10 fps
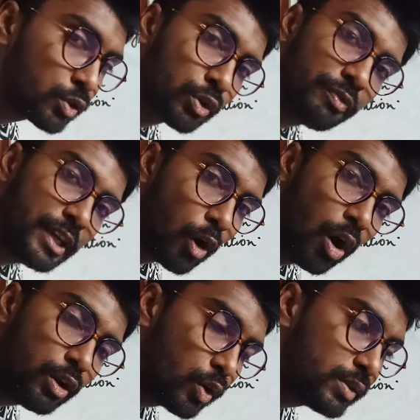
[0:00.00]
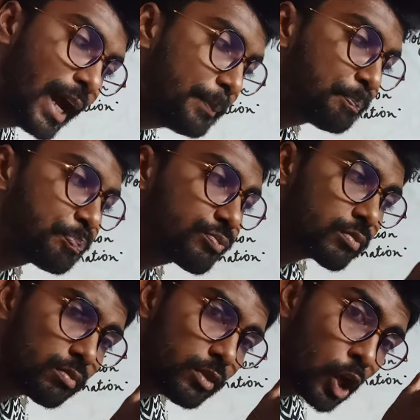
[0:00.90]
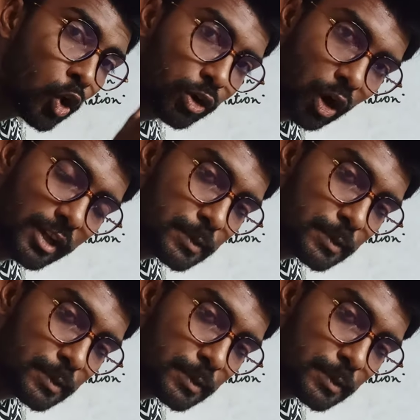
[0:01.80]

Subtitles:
So we all know that codon